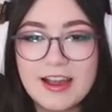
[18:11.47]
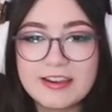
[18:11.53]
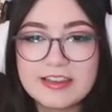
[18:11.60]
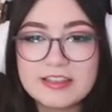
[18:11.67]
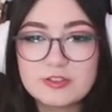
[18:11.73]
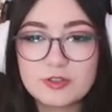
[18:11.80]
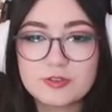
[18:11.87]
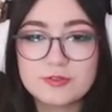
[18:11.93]
I
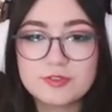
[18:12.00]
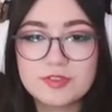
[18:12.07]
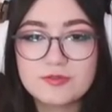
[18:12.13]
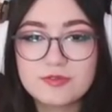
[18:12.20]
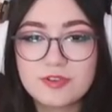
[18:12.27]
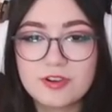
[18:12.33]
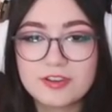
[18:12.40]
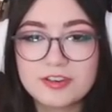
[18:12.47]
need turtles on
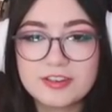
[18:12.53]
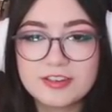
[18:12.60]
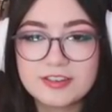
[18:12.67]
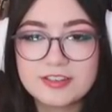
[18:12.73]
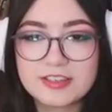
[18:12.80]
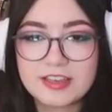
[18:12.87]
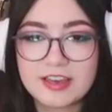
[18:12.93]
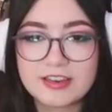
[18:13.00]

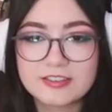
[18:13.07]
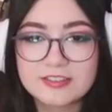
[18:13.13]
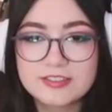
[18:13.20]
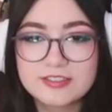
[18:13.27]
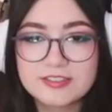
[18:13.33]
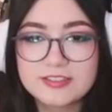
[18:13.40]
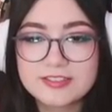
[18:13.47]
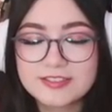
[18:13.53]
Frogata.
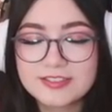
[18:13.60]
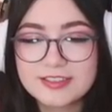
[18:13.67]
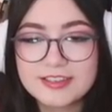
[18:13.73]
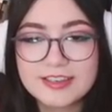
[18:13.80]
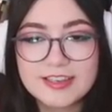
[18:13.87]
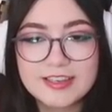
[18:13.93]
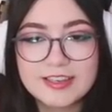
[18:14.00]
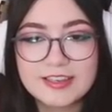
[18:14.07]
Yes.
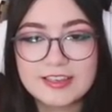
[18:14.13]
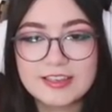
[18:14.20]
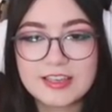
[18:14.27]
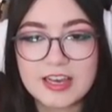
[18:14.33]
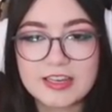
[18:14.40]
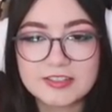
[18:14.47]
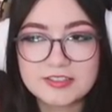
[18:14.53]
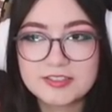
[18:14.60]

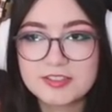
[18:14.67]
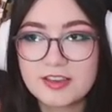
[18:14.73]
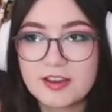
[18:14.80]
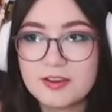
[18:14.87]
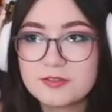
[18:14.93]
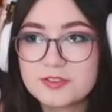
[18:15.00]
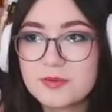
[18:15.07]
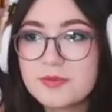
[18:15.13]
Yes.
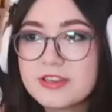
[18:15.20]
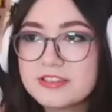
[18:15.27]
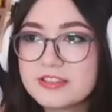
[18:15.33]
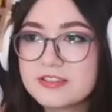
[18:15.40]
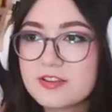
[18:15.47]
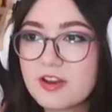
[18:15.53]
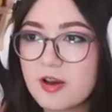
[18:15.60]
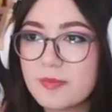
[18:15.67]
Oh, somebody
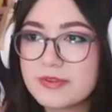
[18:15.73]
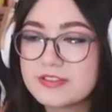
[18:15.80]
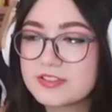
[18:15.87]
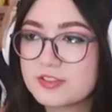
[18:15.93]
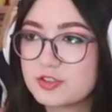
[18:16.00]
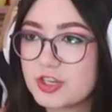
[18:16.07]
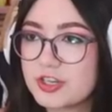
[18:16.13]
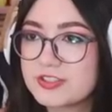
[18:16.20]
did comment
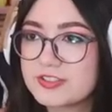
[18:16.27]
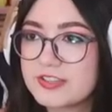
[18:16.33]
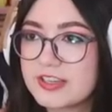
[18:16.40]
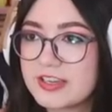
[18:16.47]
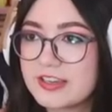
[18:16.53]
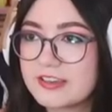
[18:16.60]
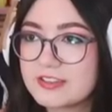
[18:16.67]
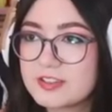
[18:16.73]

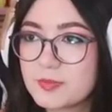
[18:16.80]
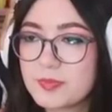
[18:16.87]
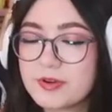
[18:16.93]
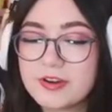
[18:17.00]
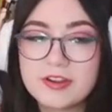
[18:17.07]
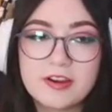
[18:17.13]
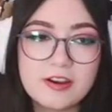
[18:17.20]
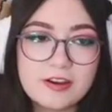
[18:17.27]
suggesting to
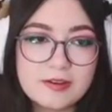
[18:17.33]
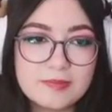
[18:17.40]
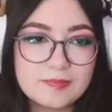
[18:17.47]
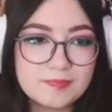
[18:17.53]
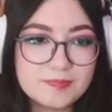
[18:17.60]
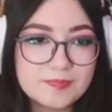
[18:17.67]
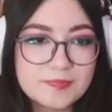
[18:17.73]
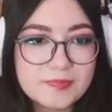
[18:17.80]
put
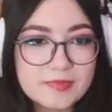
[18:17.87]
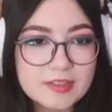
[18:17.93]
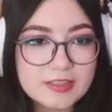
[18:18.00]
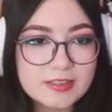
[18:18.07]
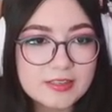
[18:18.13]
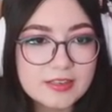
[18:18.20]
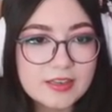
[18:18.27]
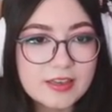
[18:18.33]
um
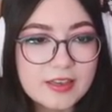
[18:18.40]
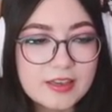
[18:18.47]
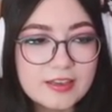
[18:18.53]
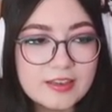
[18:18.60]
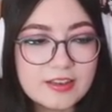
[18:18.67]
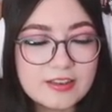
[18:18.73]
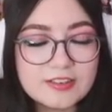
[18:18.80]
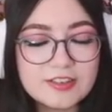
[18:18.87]

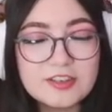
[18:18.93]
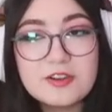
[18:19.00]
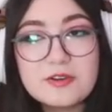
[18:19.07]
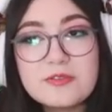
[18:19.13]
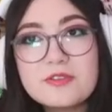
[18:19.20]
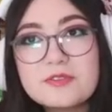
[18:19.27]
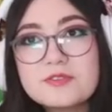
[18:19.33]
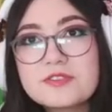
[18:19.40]
you know
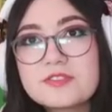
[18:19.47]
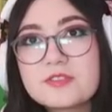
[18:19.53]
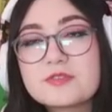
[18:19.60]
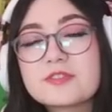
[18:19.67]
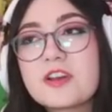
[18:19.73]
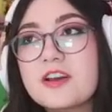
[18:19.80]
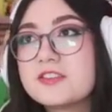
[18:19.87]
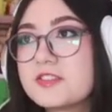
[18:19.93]
those
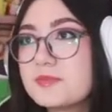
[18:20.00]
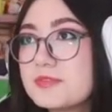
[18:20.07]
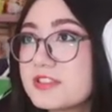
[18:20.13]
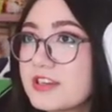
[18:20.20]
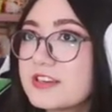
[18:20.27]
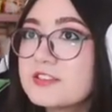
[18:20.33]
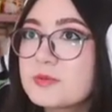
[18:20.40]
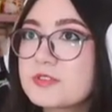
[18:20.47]
those custom
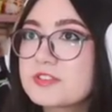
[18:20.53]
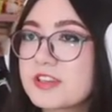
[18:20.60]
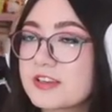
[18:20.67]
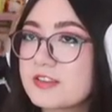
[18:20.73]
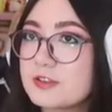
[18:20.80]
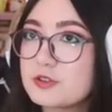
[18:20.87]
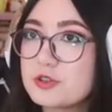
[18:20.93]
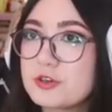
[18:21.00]
designs where it's
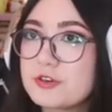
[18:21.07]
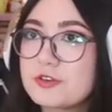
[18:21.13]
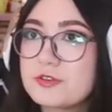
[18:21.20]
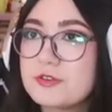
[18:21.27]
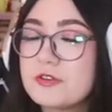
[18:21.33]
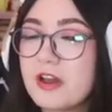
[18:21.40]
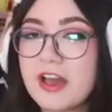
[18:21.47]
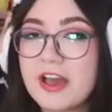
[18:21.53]
like the turtle